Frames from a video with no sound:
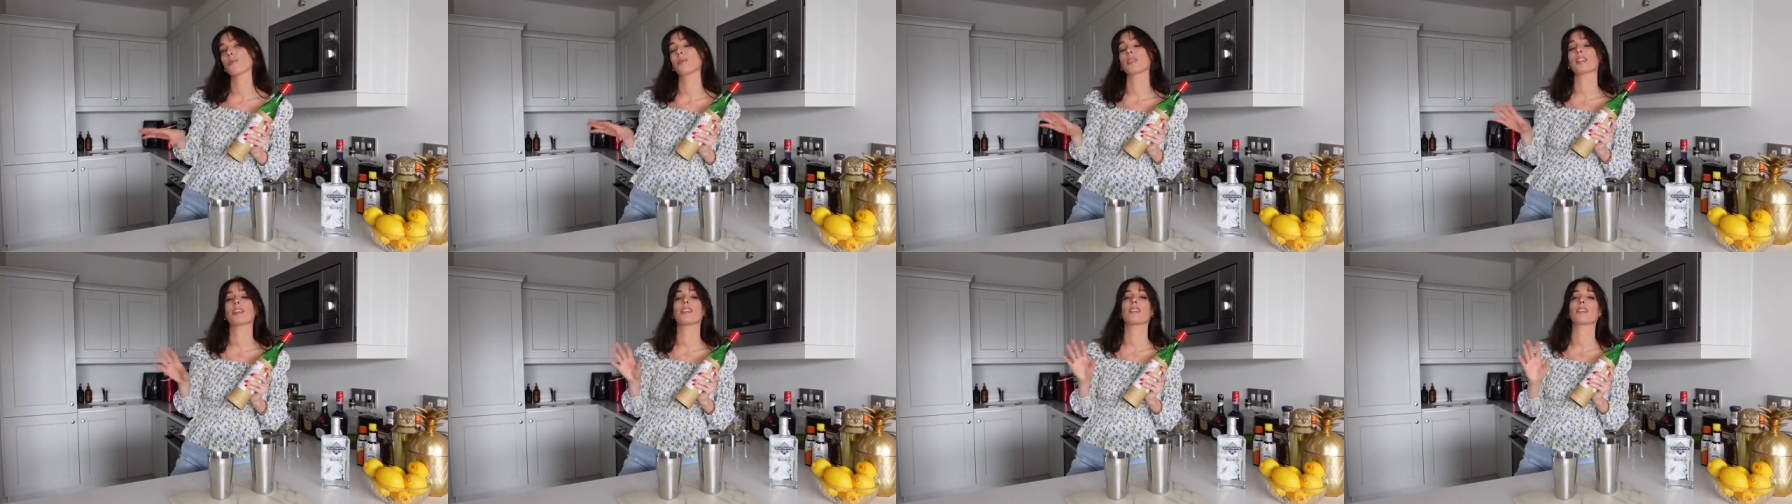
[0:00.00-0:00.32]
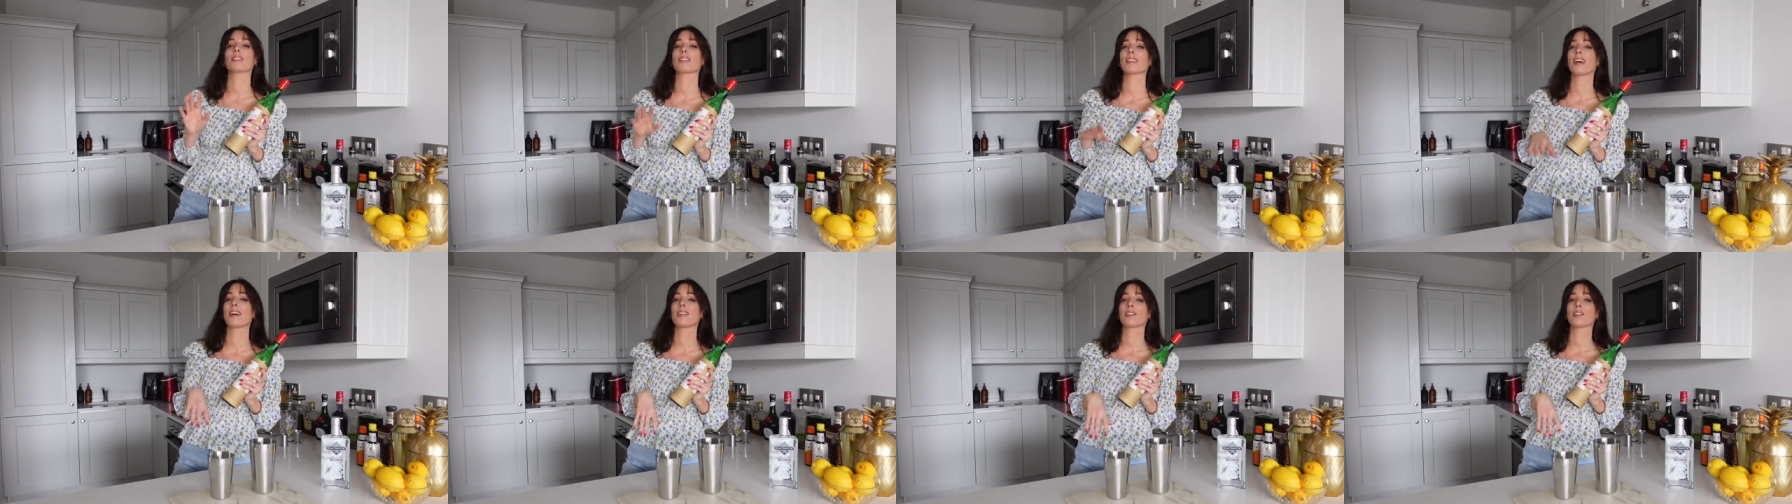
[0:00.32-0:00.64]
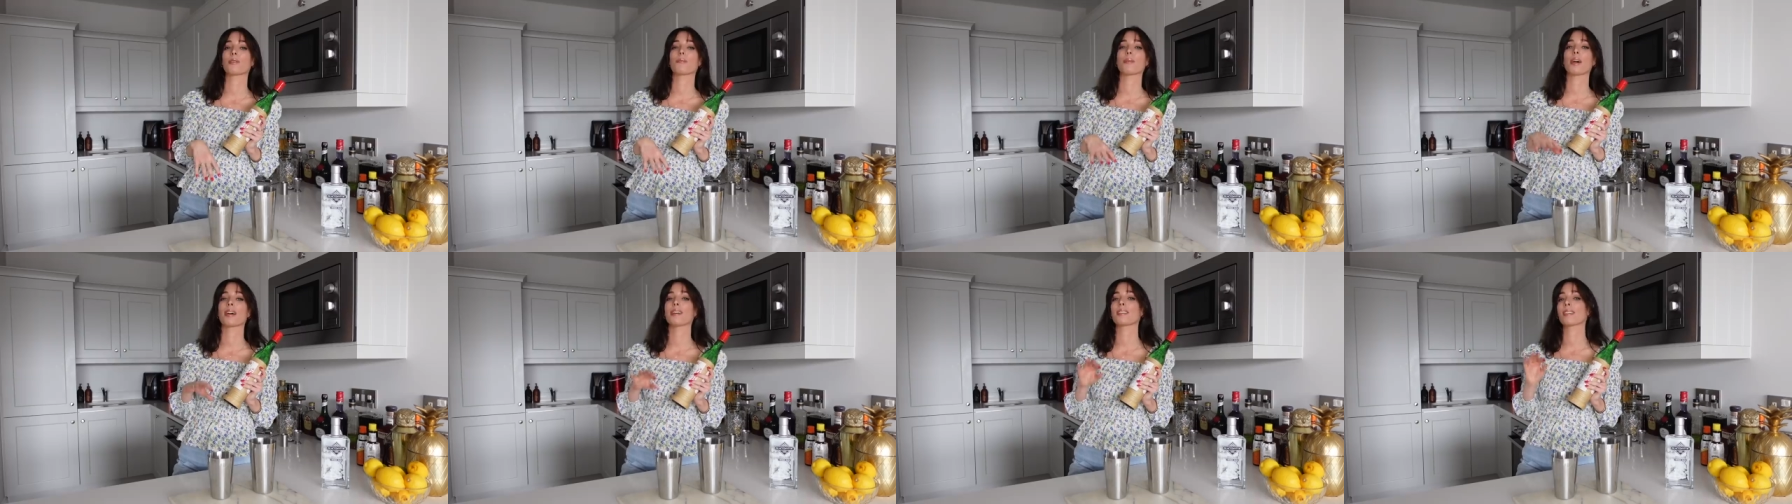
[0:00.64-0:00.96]
with the
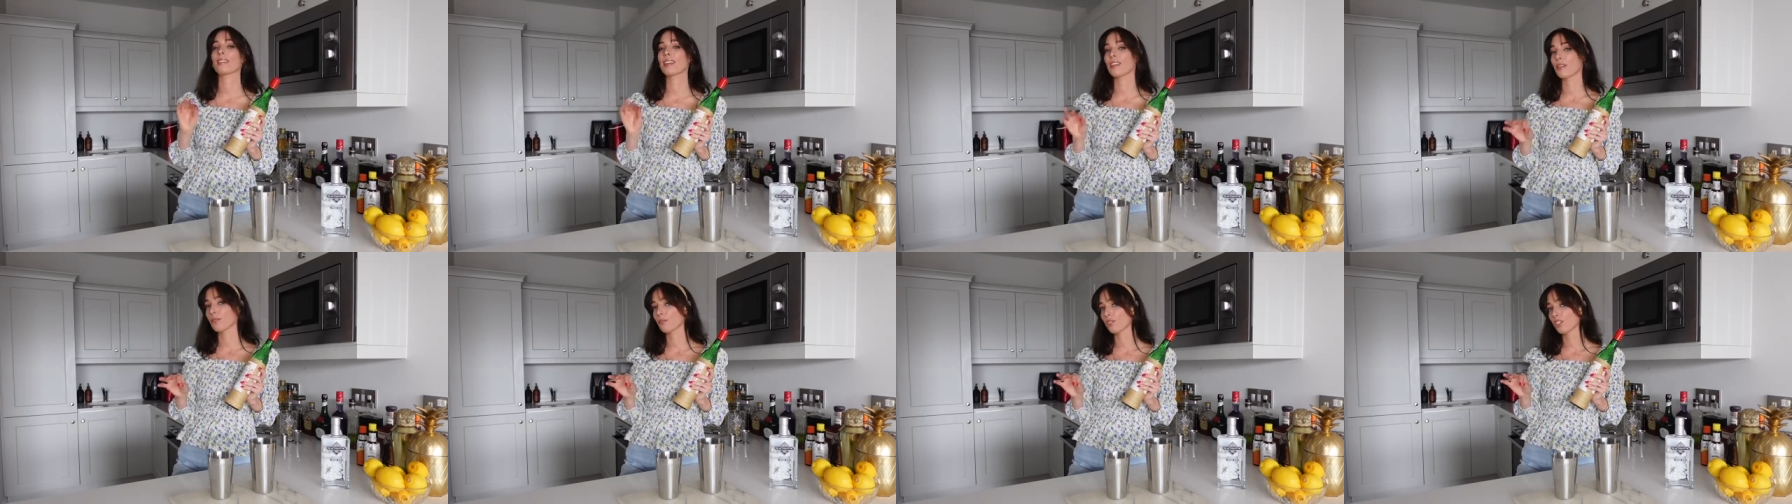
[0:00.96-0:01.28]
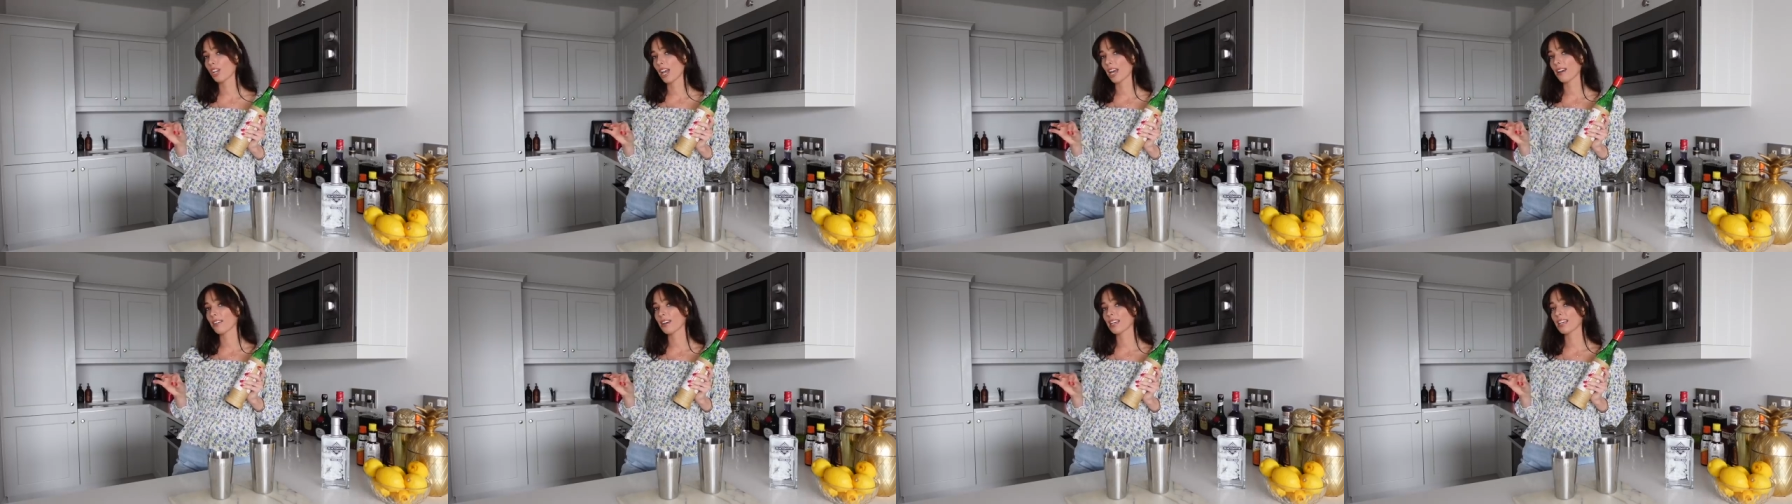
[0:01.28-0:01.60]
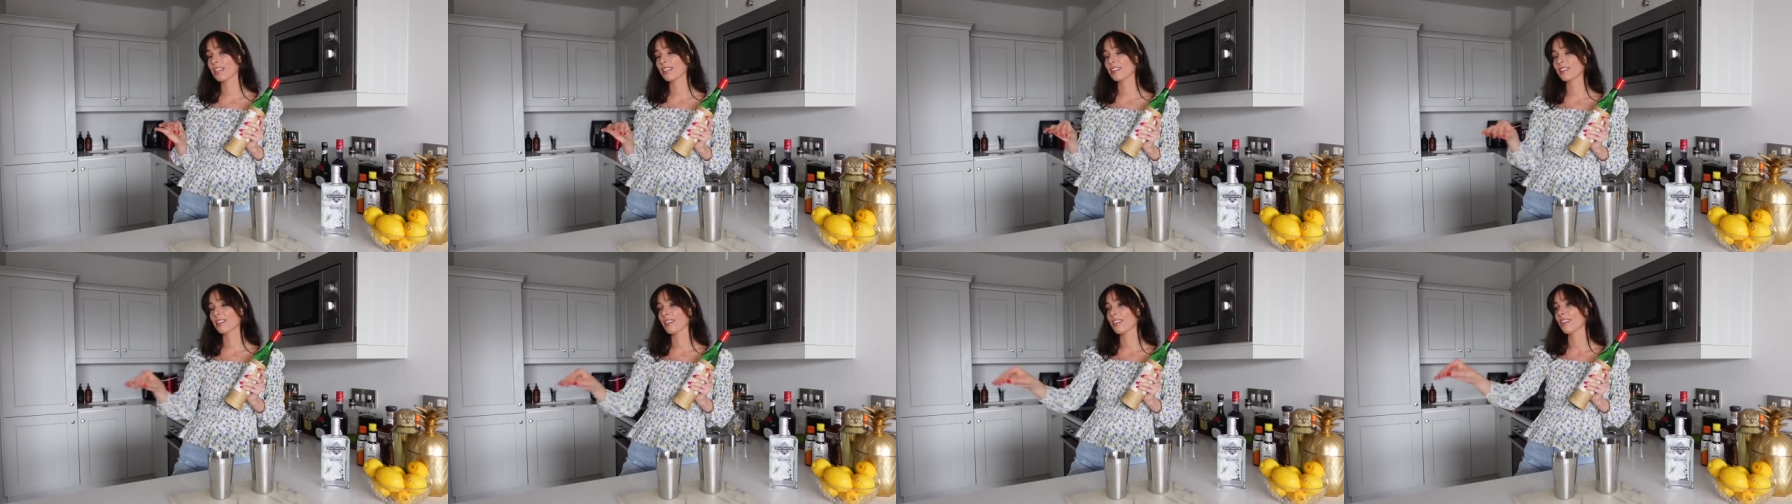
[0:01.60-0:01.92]
Luxardo Maraschino
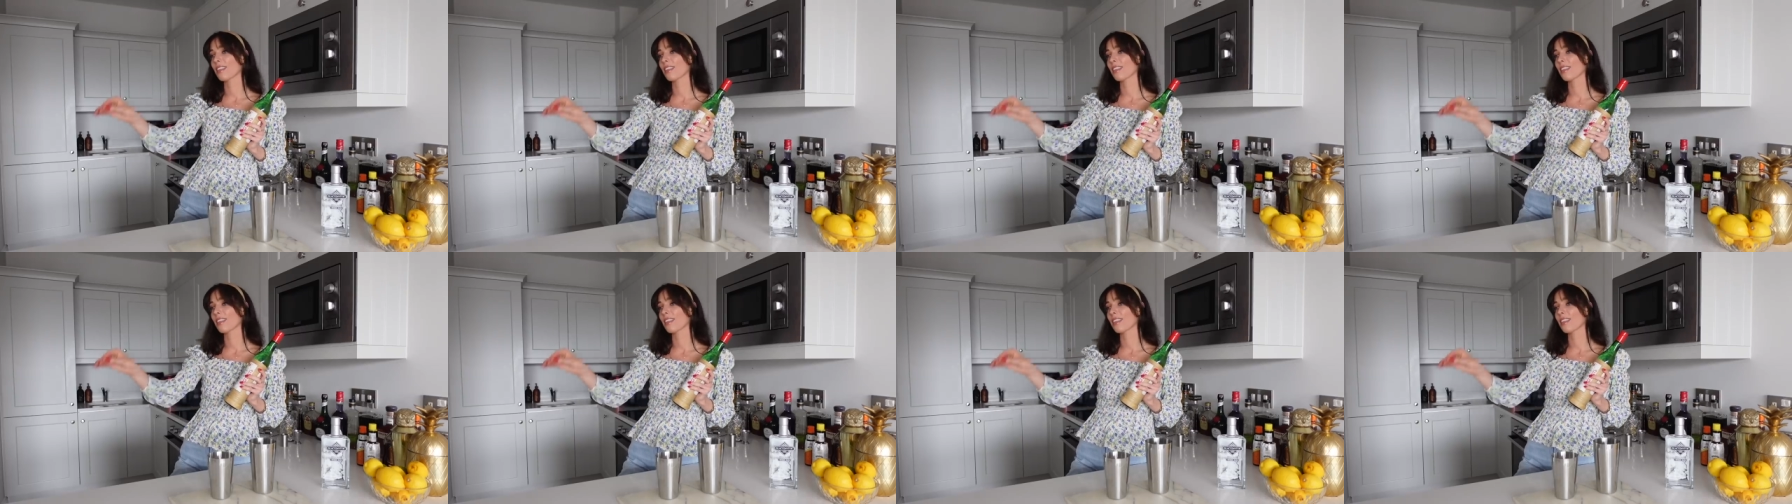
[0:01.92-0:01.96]
cherries.